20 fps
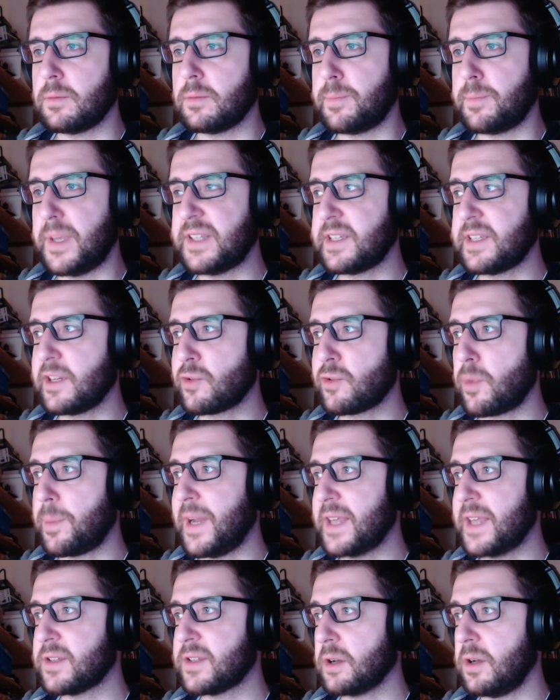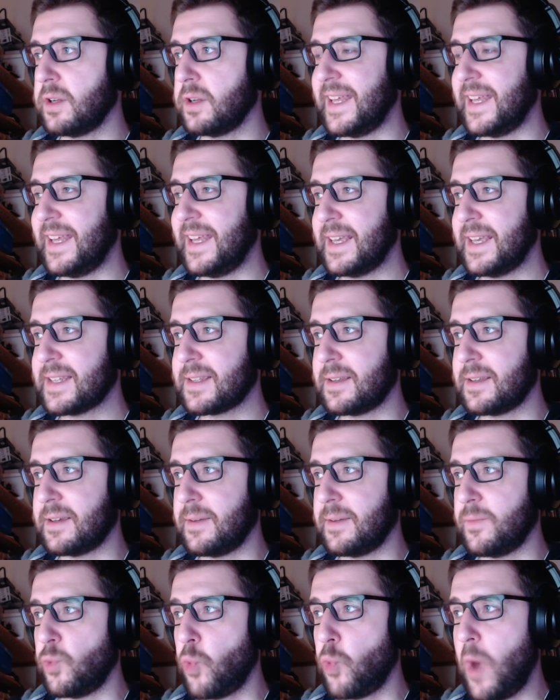basically replace all the
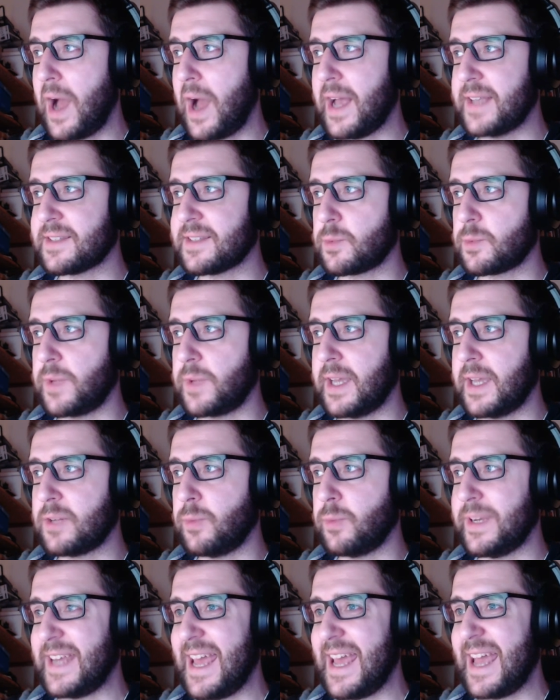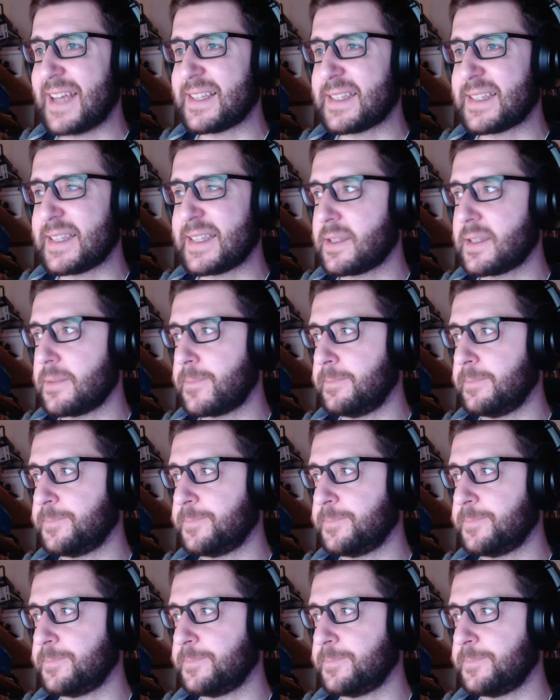y's that we had with x's.